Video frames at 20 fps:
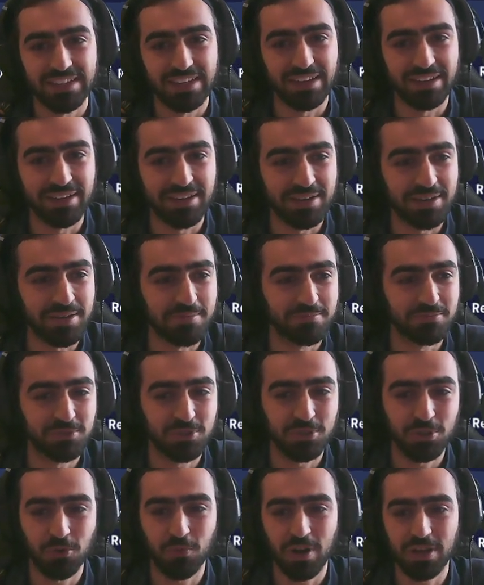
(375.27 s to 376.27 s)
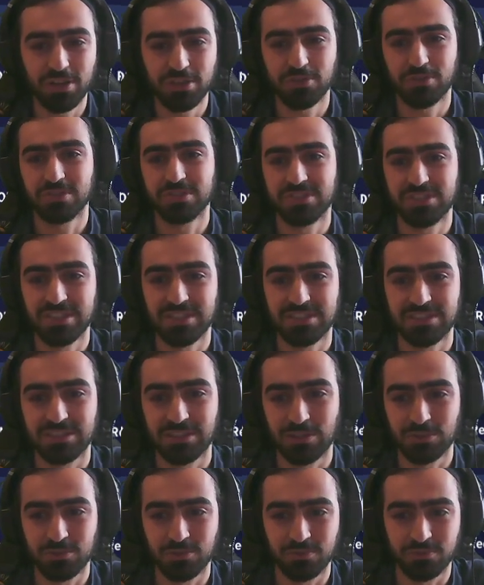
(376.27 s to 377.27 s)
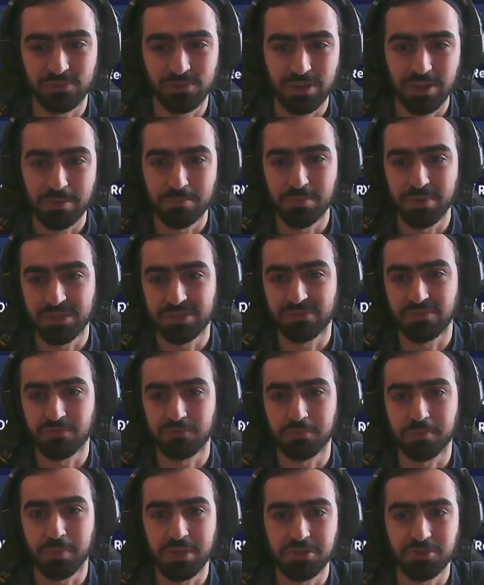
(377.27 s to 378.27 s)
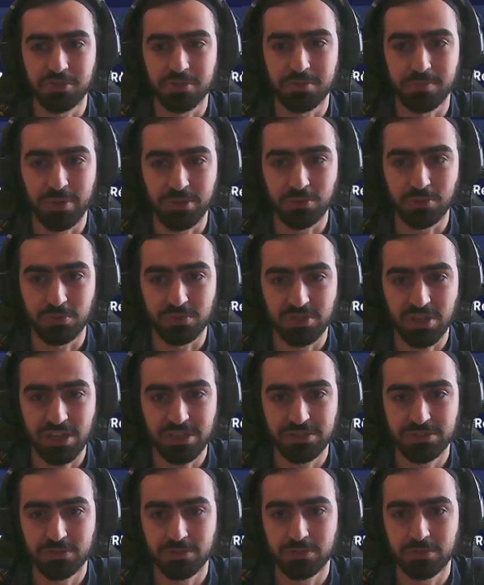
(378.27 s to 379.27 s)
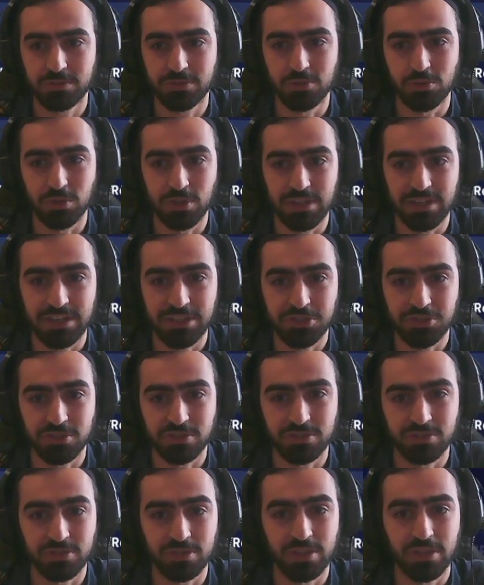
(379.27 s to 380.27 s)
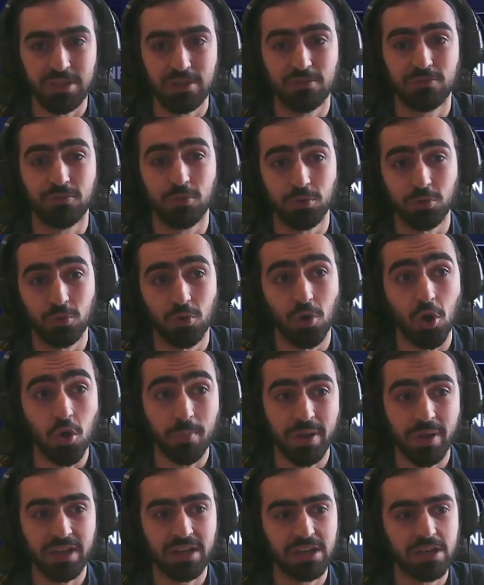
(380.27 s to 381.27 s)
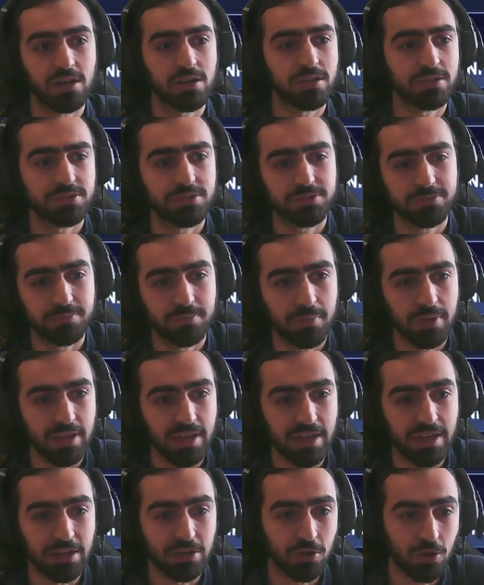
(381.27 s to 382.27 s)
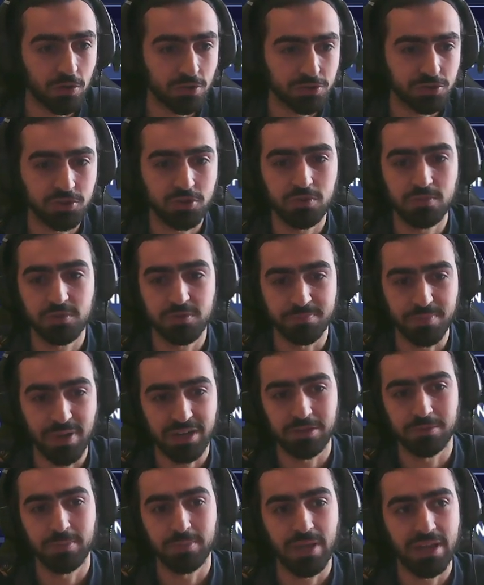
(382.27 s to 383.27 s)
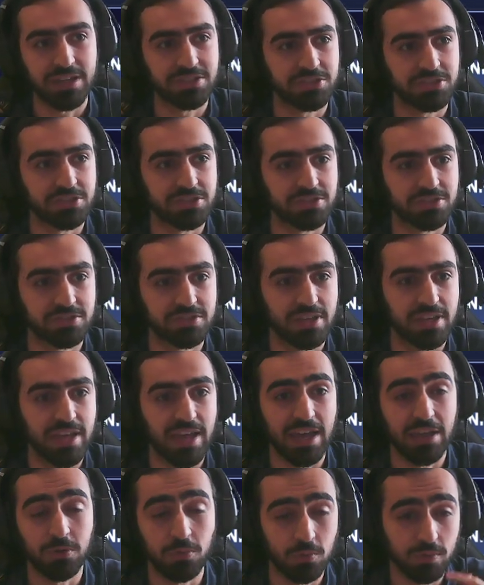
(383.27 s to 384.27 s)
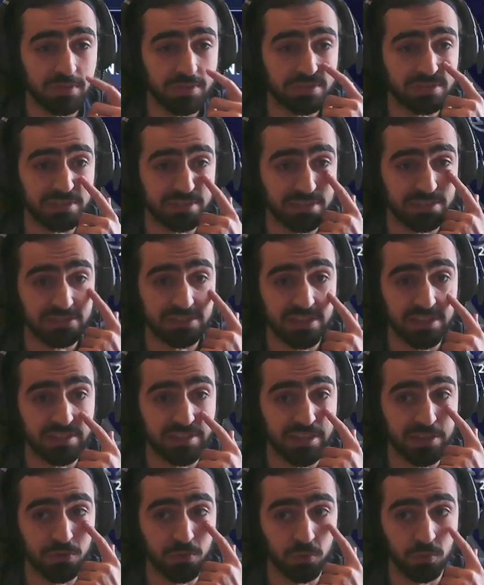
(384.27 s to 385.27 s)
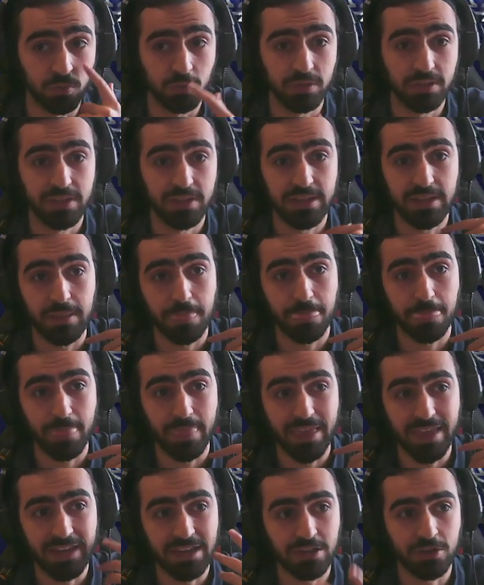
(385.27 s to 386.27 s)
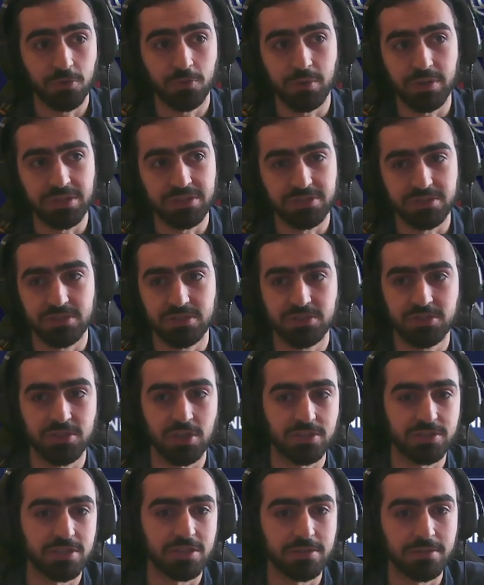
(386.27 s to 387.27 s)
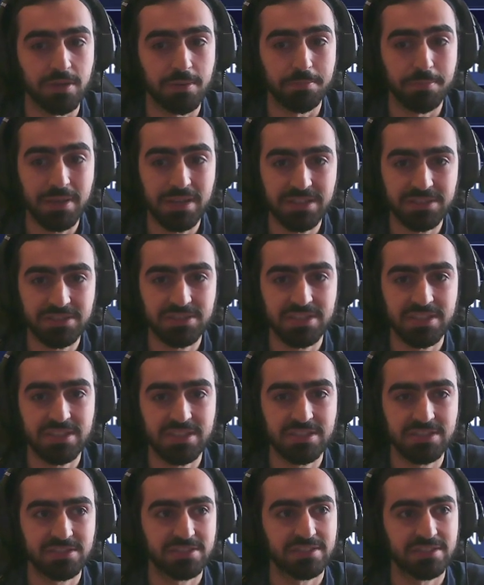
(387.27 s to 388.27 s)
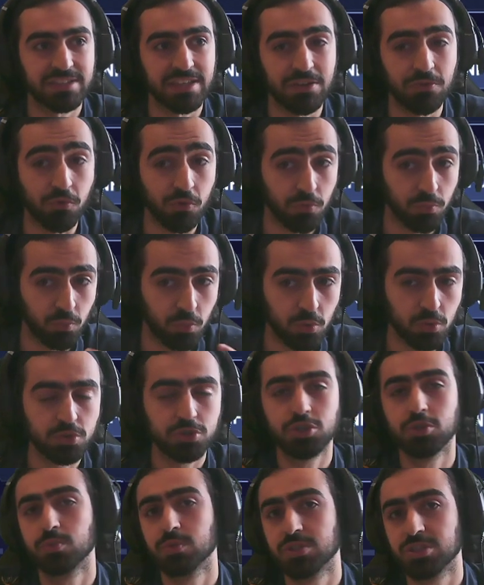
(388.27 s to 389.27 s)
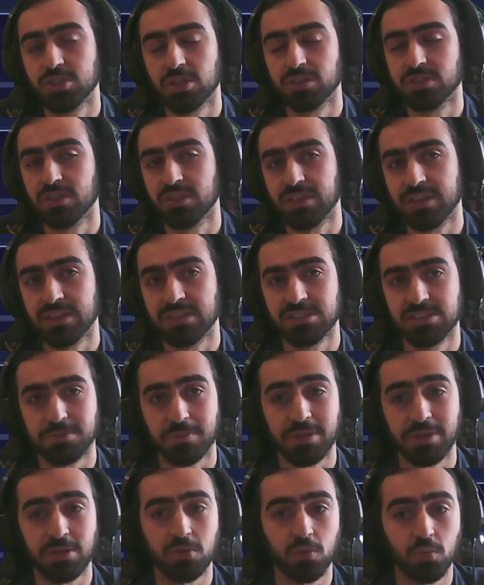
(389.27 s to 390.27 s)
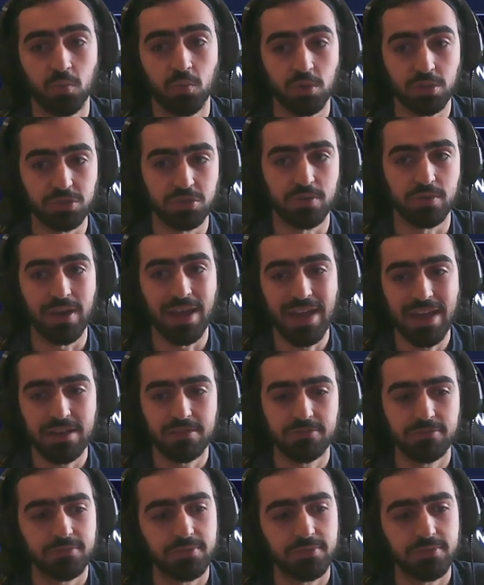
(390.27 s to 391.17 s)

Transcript: To your right, you can see there's a lot of bits of information about your title, your collection for your Omega cards, costumes, battle badges, and all of these, as I said, they all increase certain abilities. They reward you with certain things depending on what you have.